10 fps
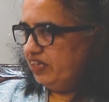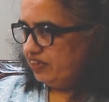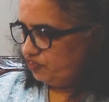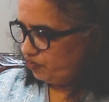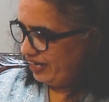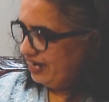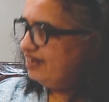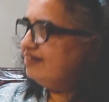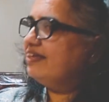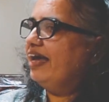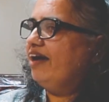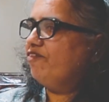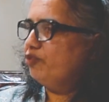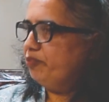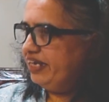then the trainings
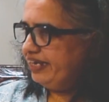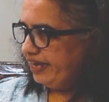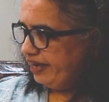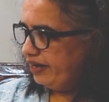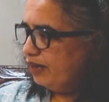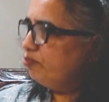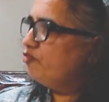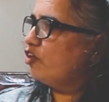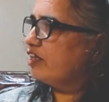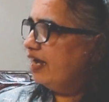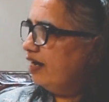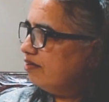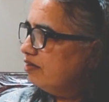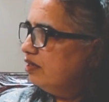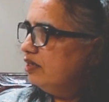have to be geared up for
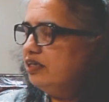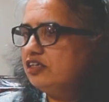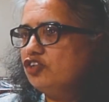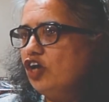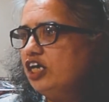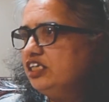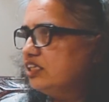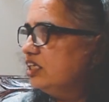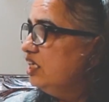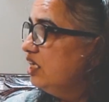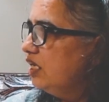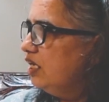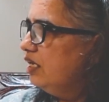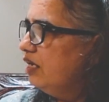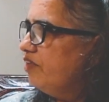that. It's not just the
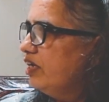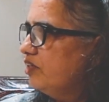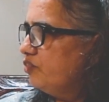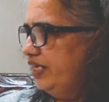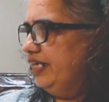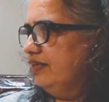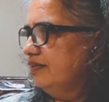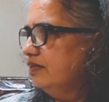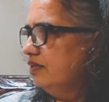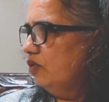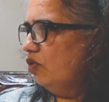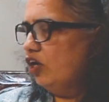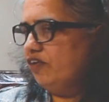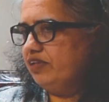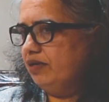degree giving trainings.
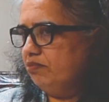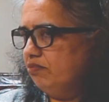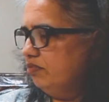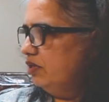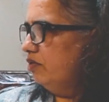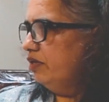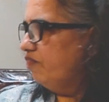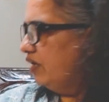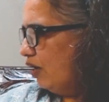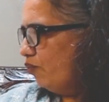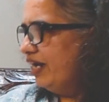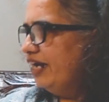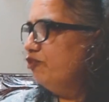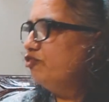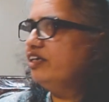All of them, even now when
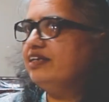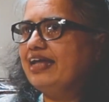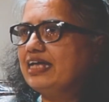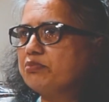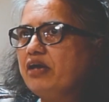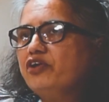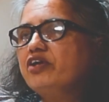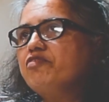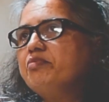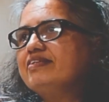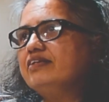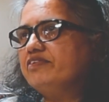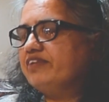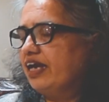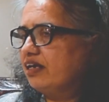I do training, they ask me, are you giving me a
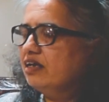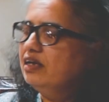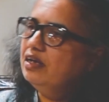certificate?